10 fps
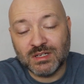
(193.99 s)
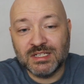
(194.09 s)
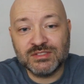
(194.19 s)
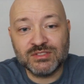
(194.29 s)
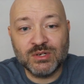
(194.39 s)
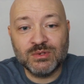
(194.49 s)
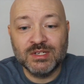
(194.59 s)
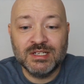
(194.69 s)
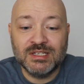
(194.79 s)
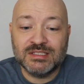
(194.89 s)
And
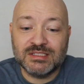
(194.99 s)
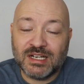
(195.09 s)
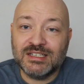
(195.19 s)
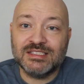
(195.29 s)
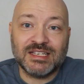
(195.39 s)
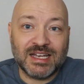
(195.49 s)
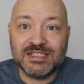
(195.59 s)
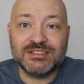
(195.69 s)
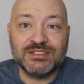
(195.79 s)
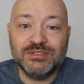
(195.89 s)
so Titus
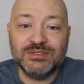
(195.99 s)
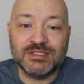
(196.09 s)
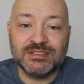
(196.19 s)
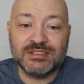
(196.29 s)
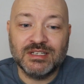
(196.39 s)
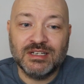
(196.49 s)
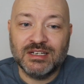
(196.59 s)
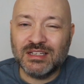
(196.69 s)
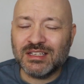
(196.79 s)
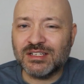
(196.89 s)
has to do this.
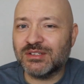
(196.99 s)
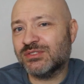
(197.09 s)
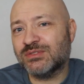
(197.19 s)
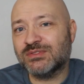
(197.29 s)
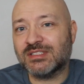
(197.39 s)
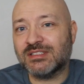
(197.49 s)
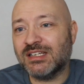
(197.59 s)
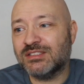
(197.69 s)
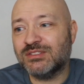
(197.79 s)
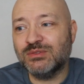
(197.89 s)
And that carries over to the
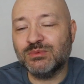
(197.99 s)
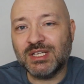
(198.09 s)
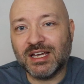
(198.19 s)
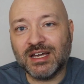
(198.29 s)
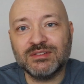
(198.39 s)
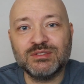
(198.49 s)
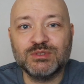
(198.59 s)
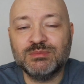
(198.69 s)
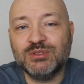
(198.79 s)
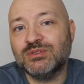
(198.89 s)
day too. We have to
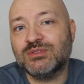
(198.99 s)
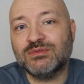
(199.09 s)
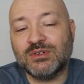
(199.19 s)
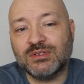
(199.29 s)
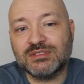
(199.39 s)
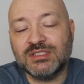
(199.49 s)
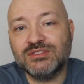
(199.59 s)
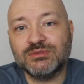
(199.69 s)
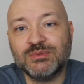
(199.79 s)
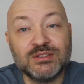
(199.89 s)
rebuke false
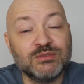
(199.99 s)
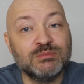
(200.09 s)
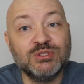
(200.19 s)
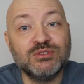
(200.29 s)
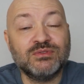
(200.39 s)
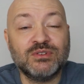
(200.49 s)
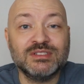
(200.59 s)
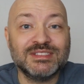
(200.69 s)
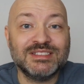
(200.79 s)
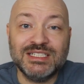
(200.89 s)
teachers. We have to rebuke
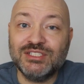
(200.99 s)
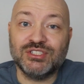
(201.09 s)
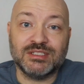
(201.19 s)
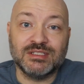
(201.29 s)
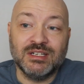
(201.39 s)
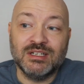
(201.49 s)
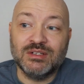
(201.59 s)
false teaching.